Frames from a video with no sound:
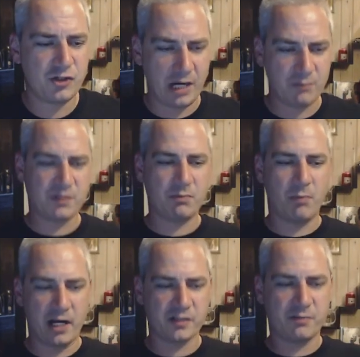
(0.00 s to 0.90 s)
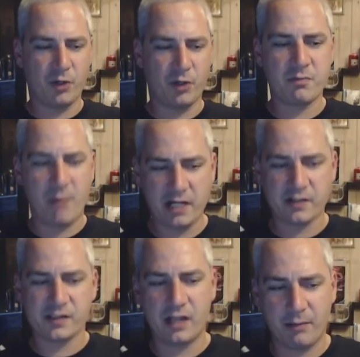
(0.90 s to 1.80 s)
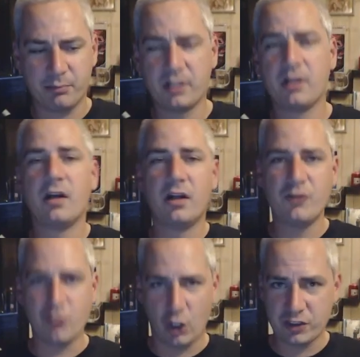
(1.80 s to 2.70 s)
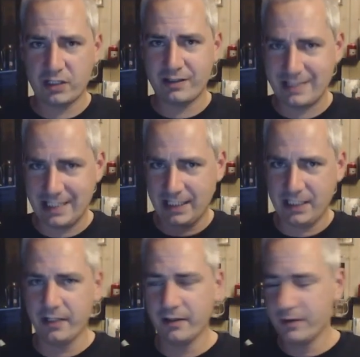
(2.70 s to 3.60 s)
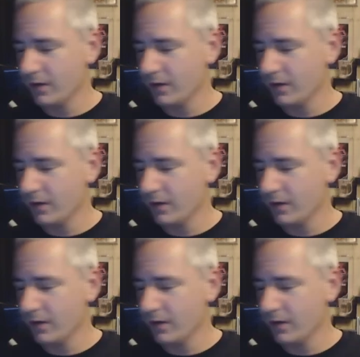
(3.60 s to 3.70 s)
james-bond-club.de.